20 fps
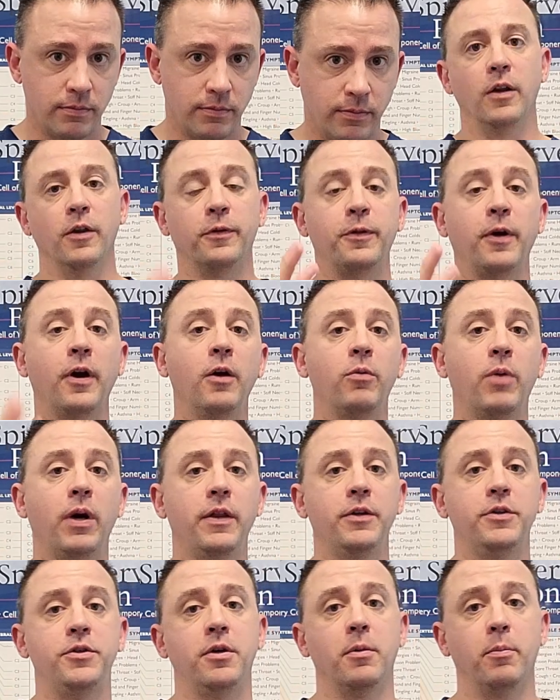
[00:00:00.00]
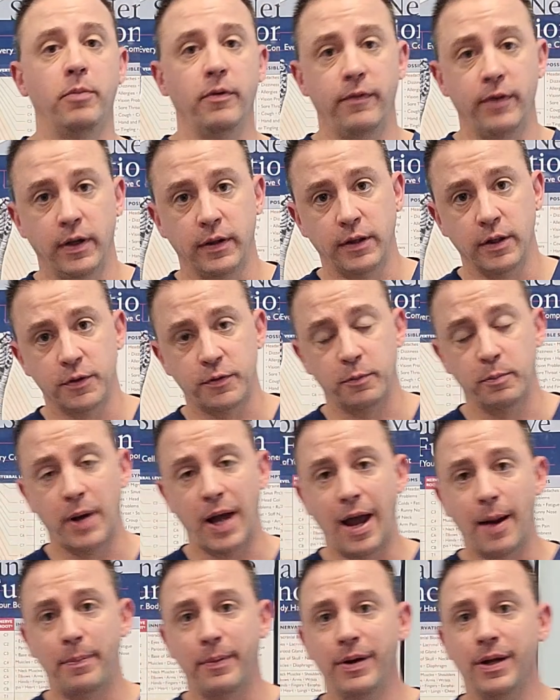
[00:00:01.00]
And the third way that you can prevent this from
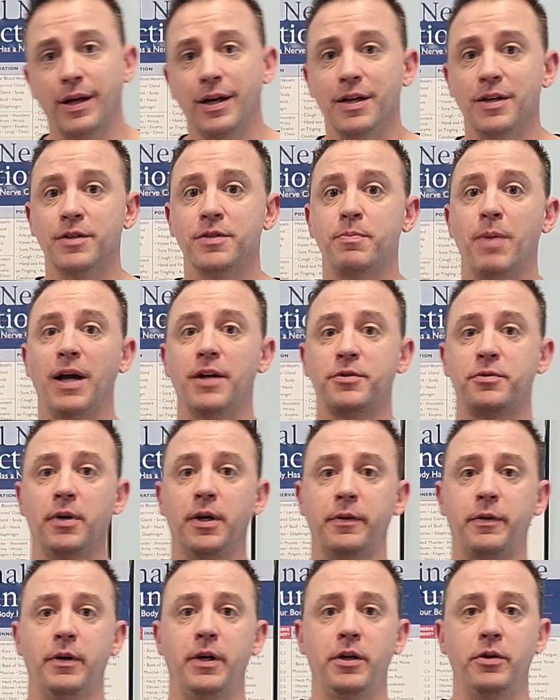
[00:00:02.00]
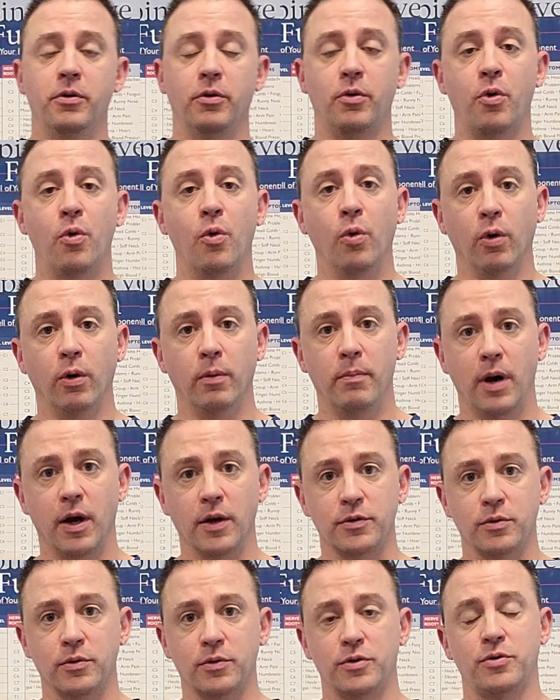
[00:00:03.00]
happening is by strengthening your core
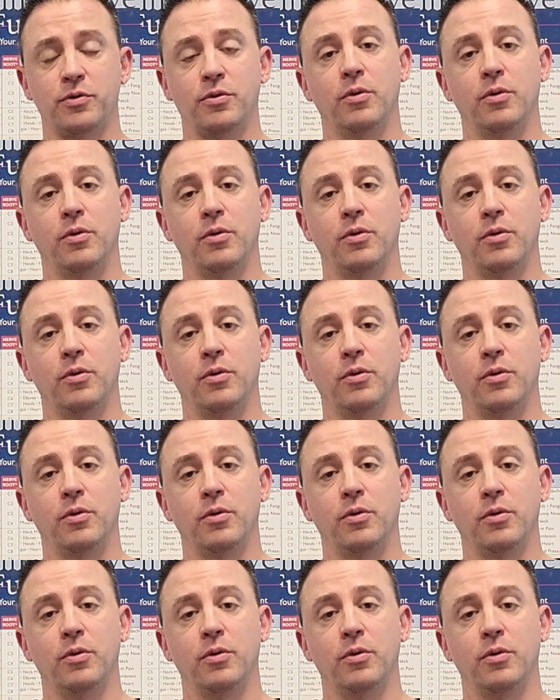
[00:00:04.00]
muscles.